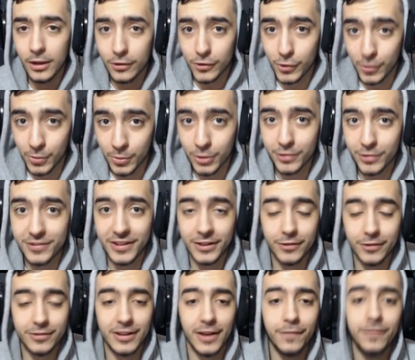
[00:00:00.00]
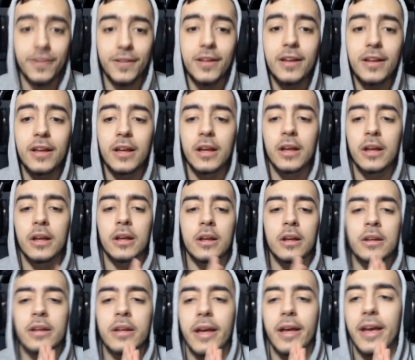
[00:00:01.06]
two more singles left,
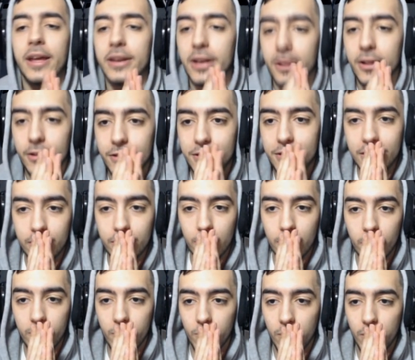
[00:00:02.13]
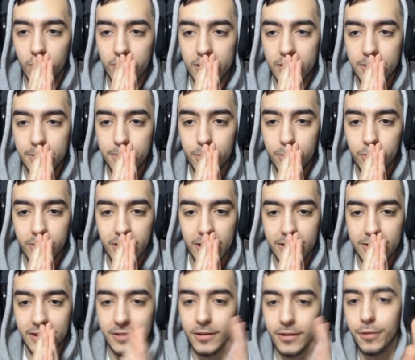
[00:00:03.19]
and uh, let's see what what we can pull,
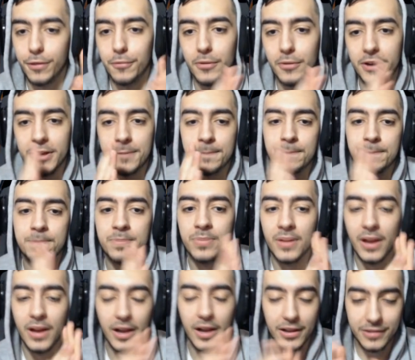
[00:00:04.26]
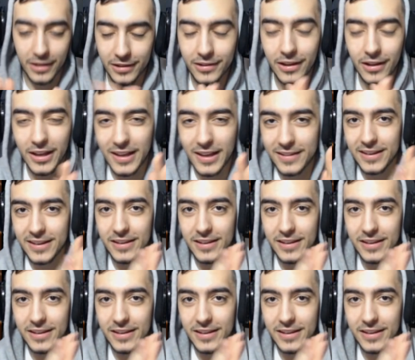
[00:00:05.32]
guys. That's a three. It's it's it's